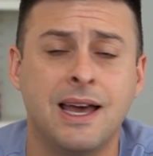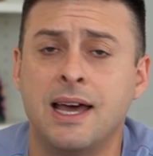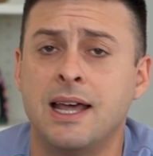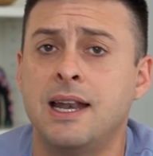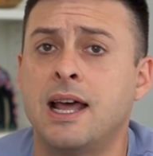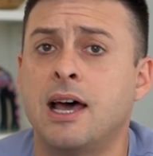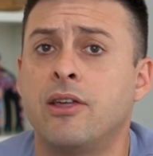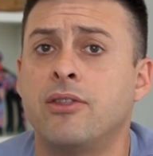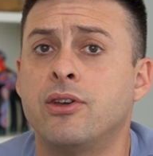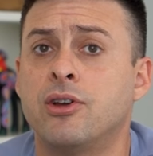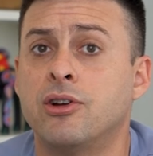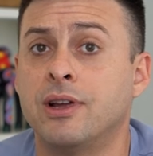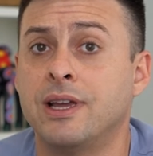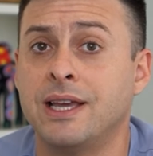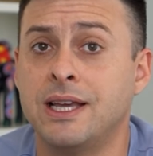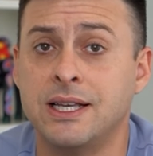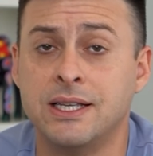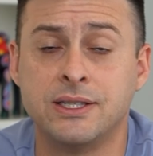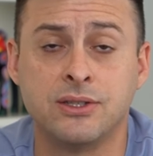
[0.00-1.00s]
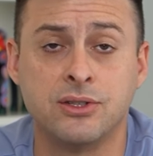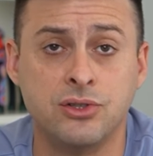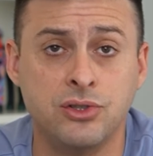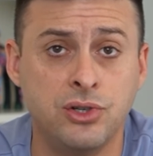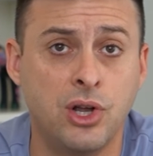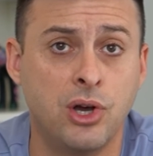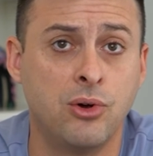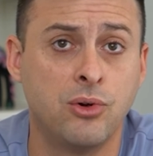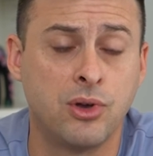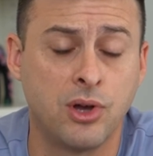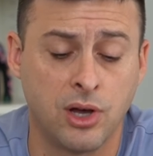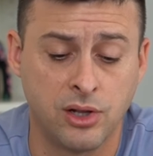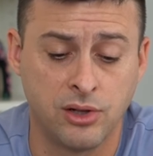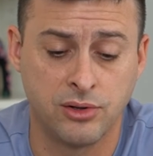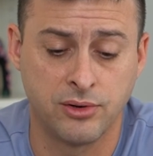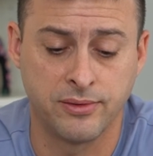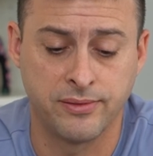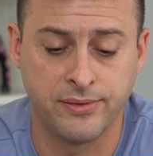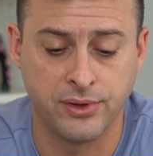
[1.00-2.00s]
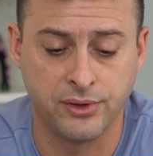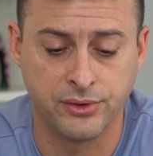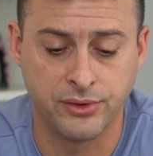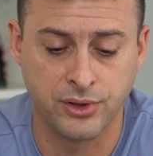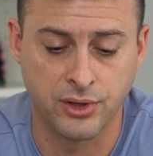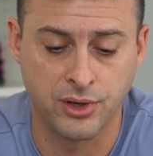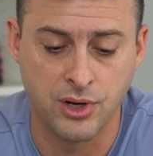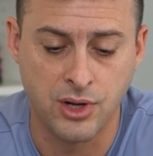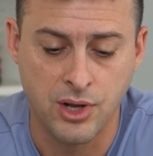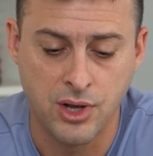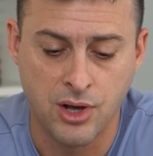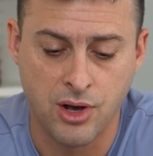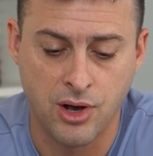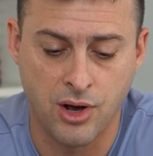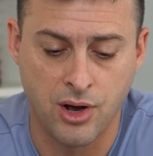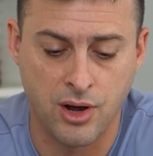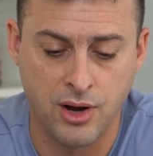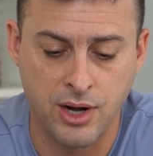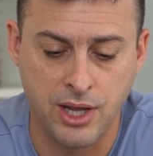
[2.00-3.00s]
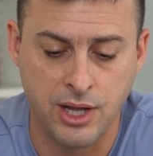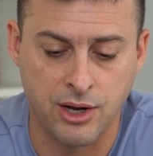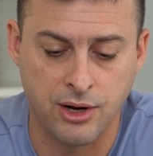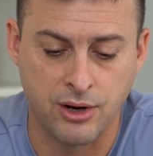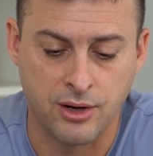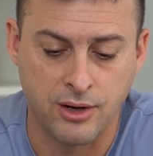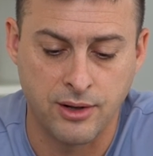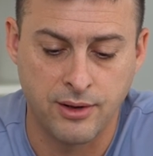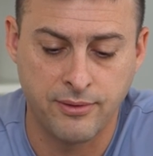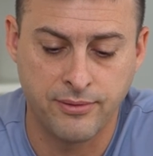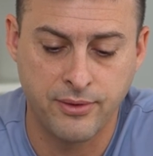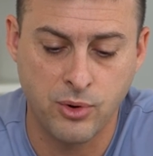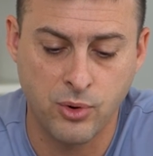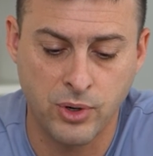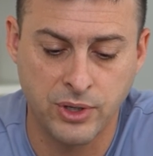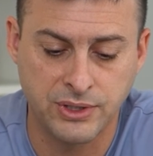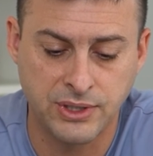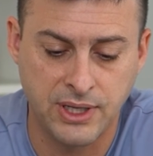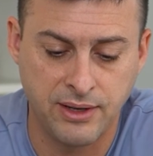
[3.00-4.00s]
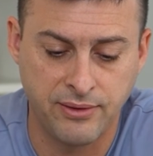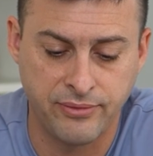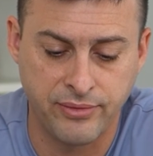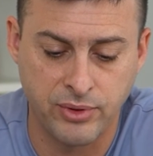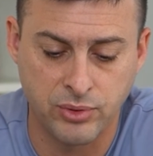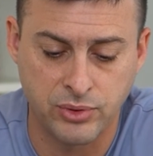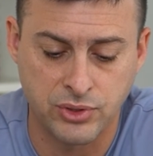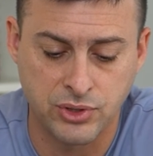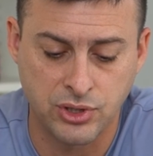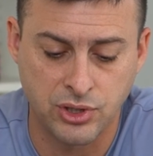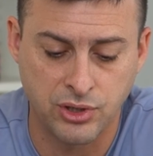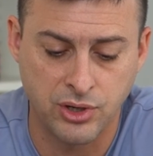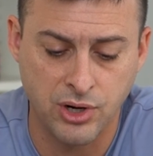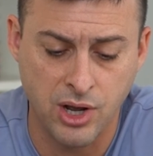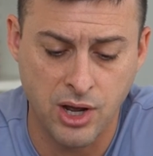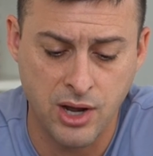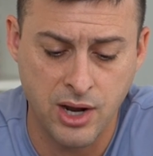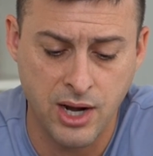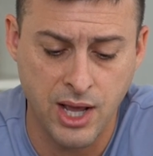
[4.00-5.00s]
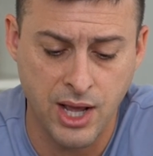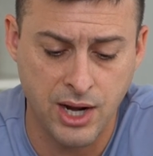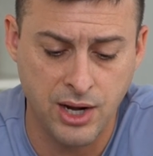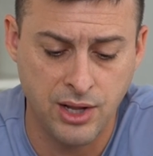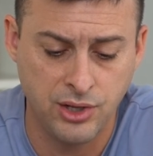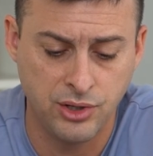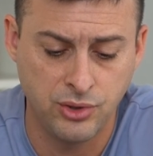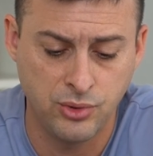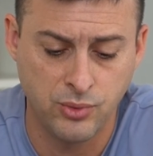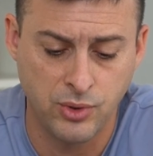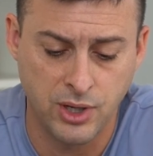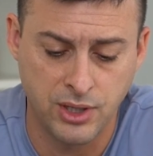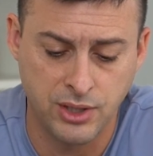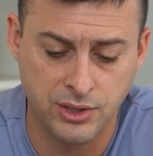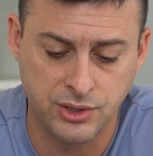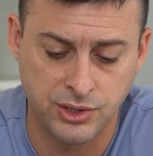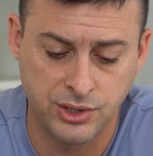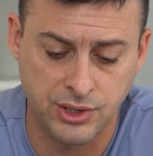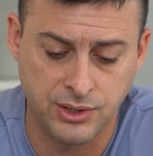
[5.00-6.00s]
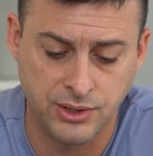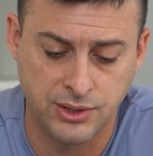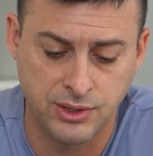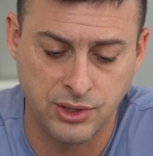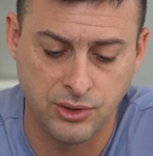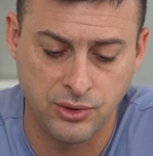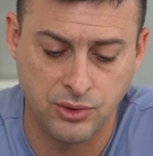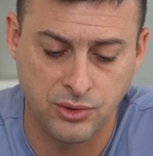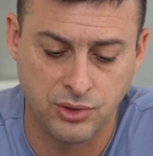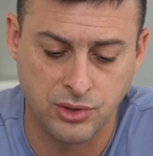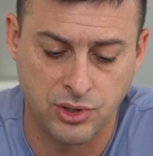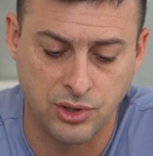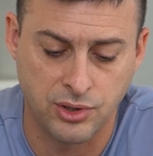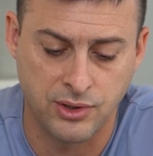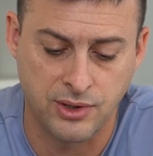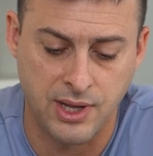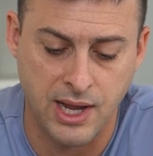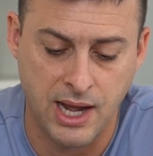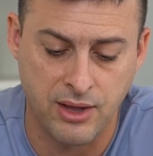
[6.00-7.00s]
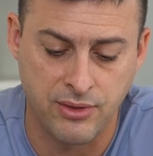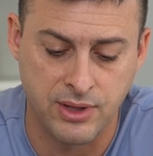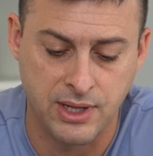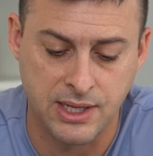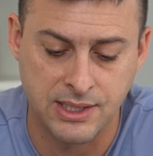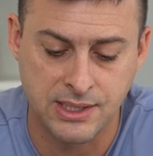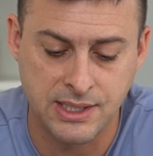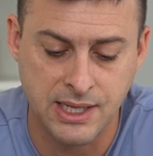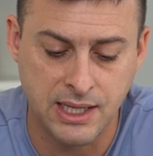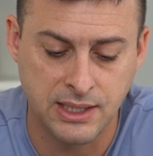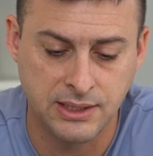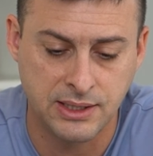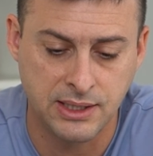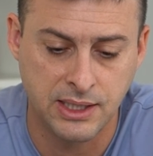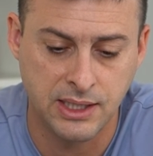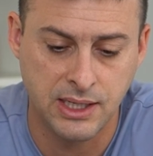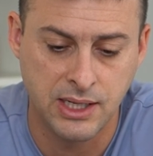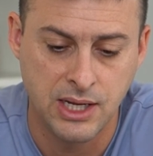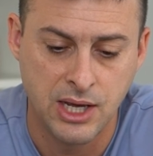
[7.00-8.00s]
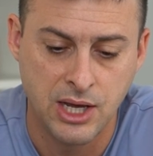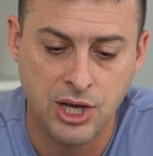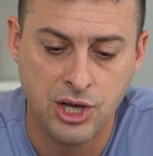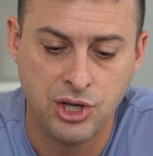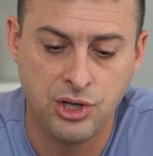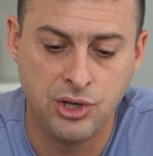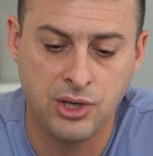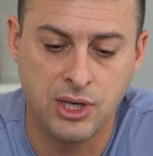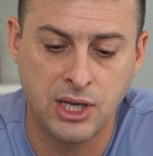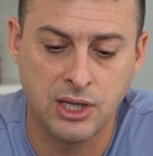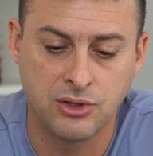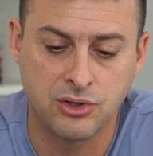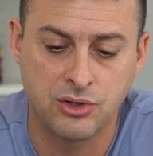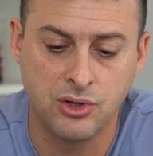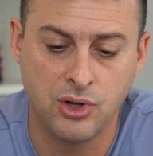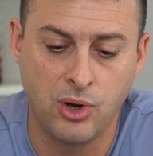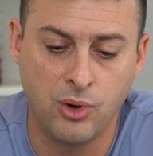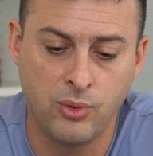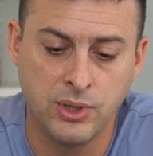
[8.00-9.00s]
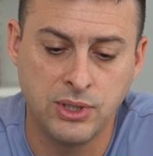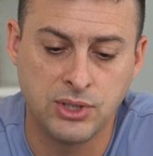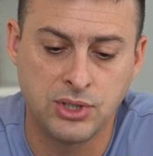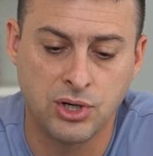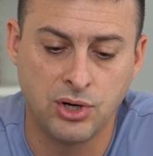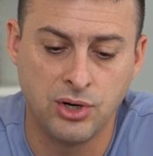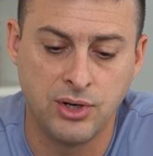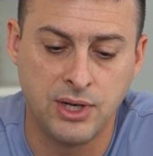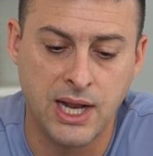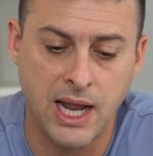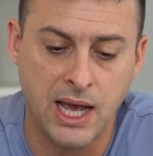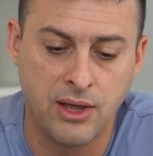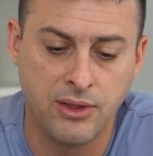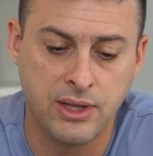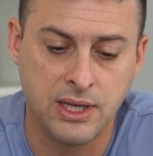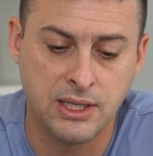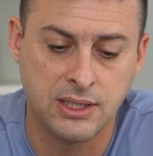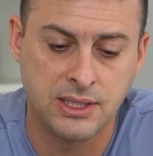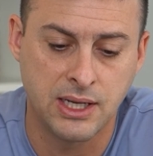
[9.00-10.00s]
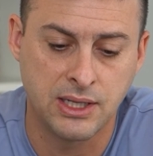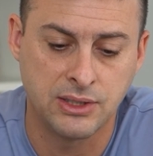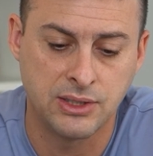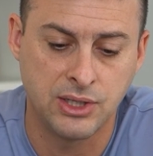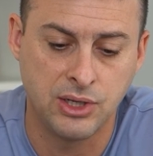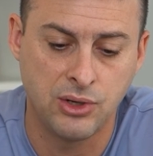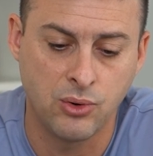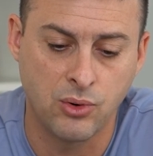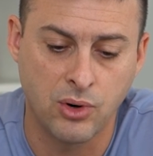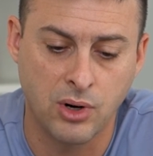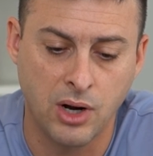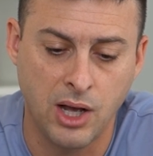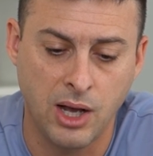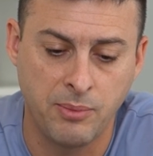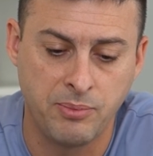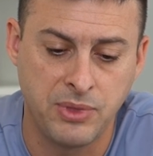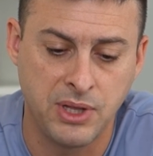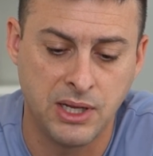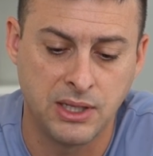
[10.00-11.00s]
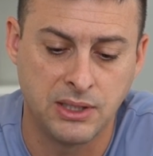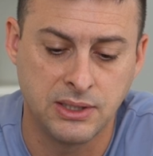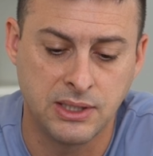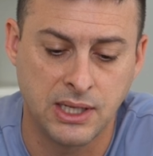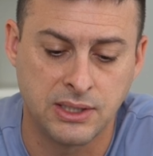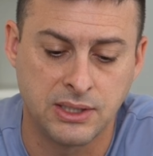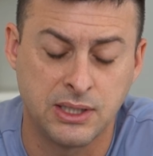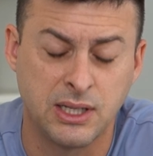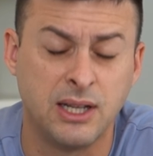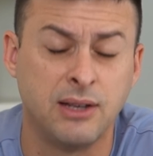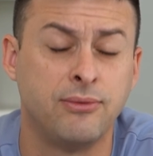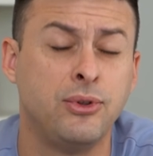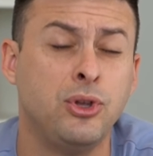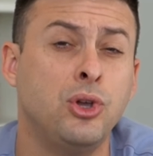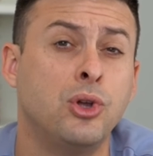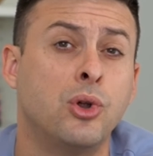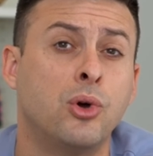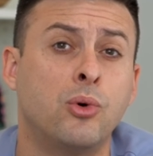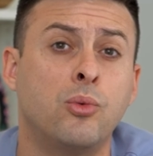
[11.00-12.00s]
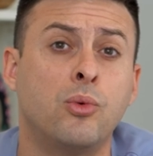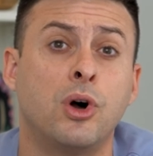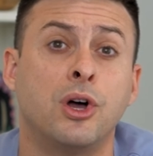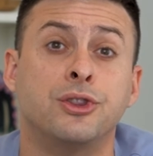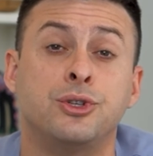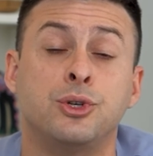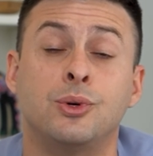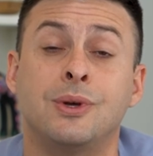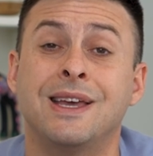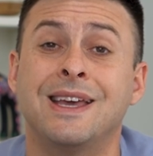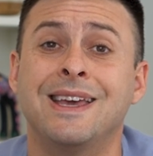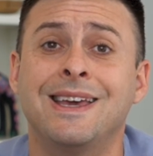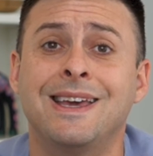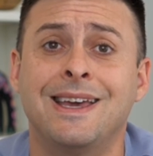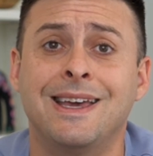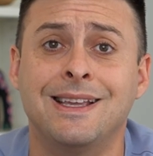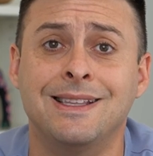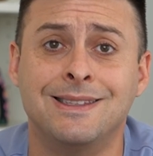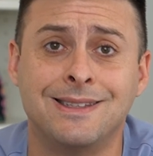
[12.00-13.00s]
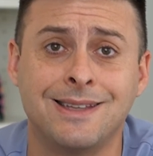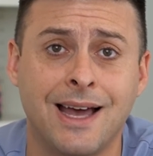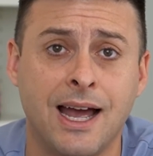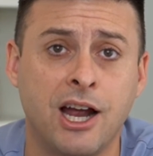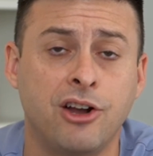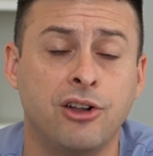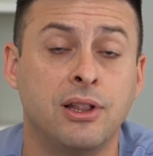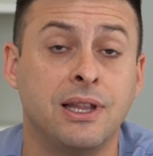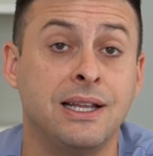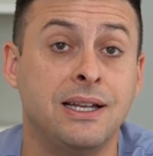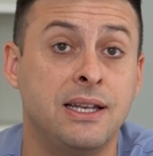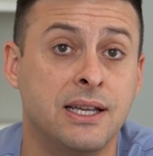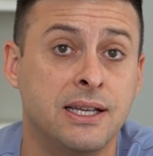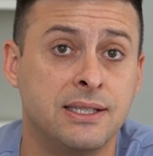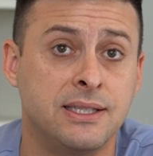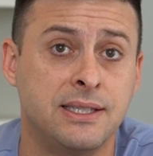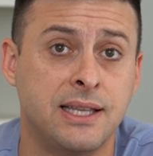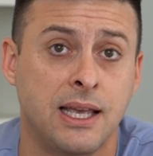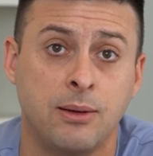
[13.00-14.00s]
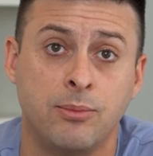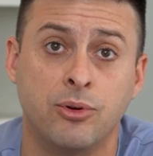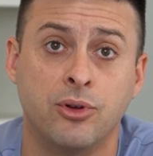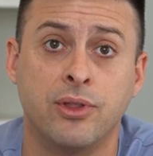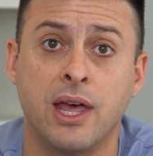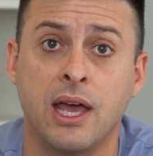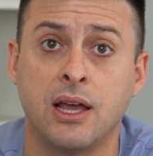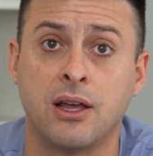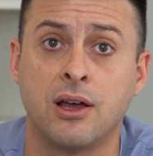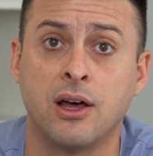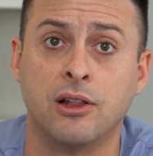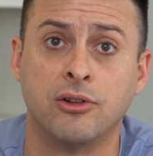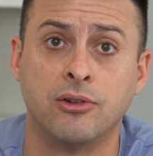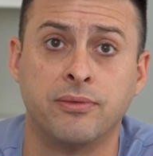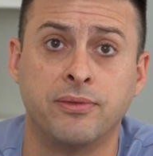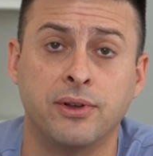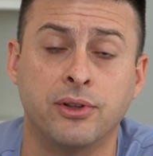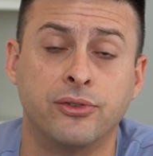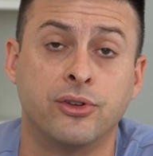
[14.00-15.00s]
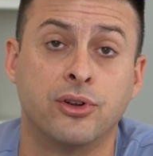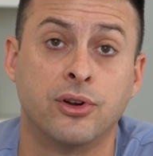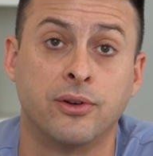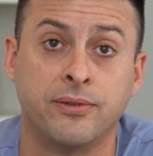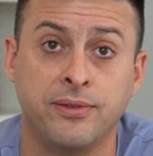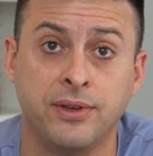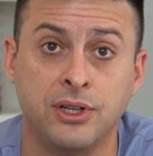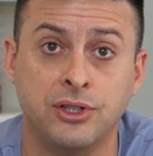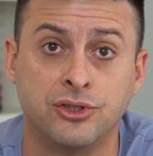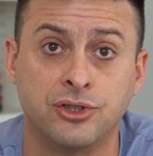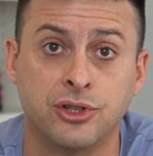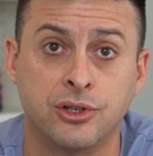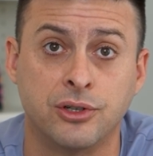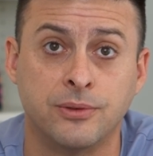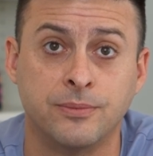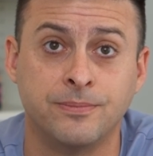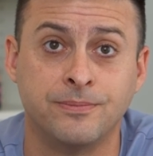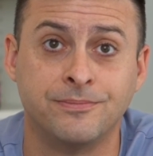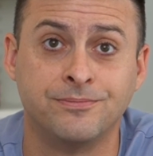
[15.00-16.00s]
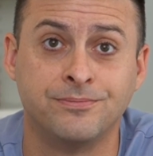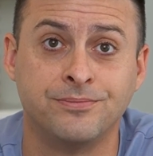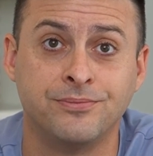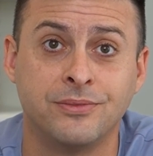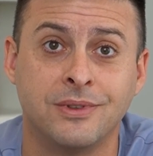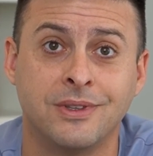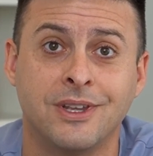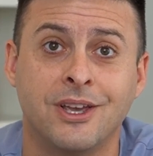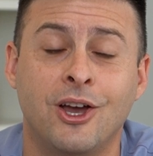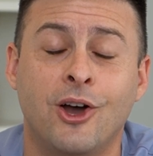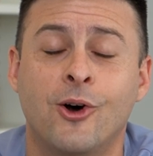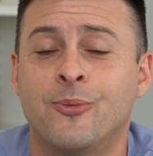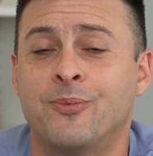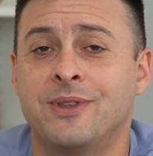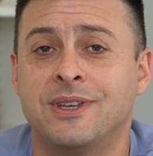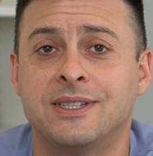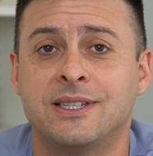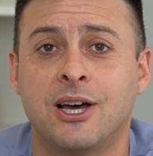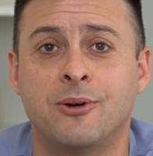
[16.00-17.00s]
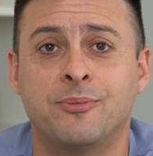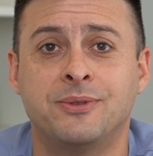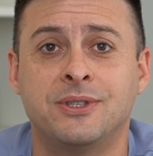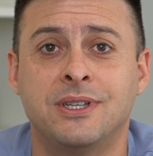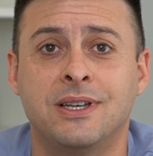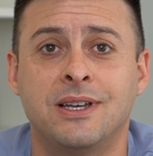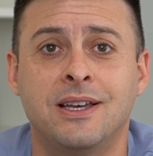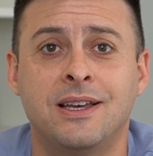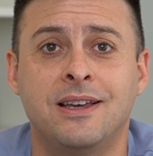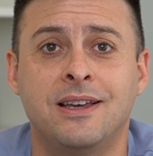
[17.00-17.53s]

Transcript: And now there is no color filter on here. Of course, if it was turned on and you wanted just to turn down the intensity, you can always turn down the intensity or up the intensity if you don't want to entirely disable that color filter feature. Hope this helps.